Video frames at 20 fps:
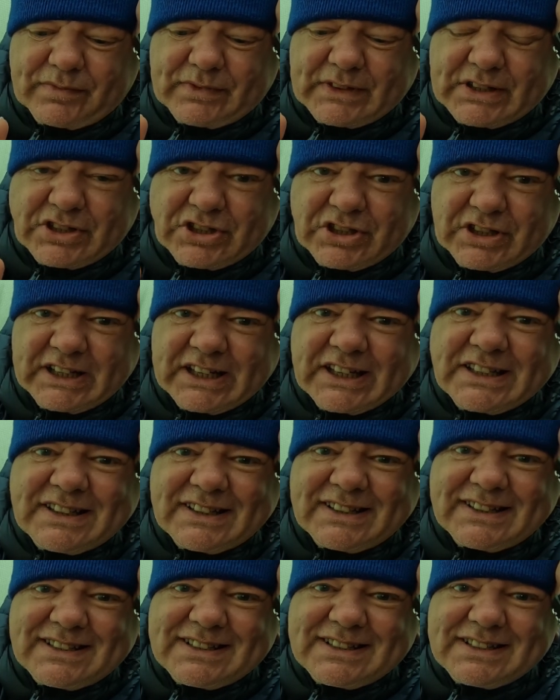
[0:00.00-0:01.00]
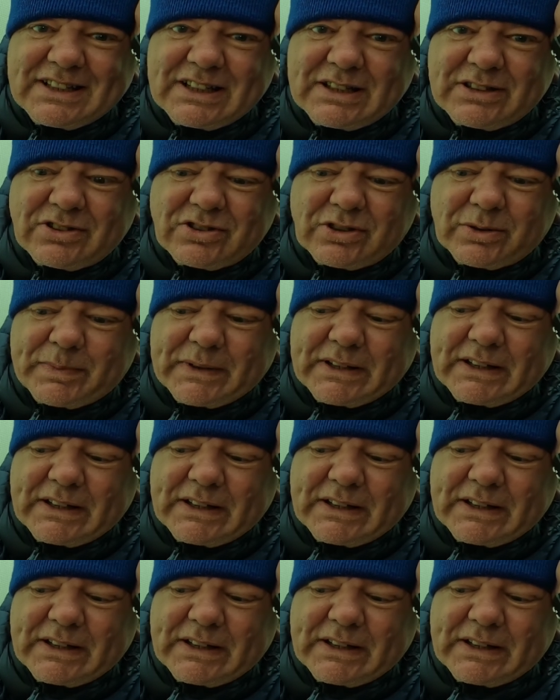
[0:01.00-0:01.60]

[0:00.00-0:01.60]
the shade turned up,